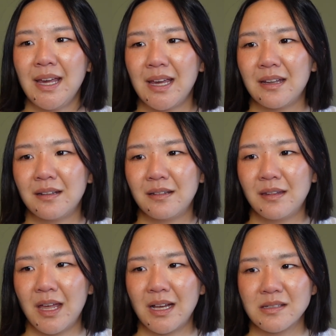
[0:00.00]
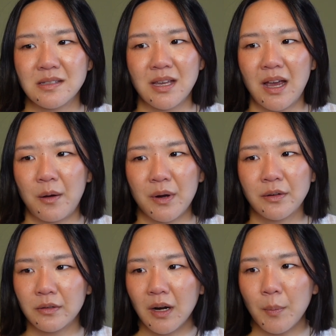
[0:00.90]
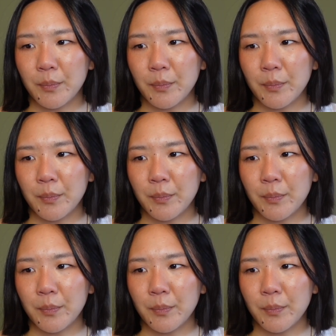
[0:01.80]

And that's how I grew up.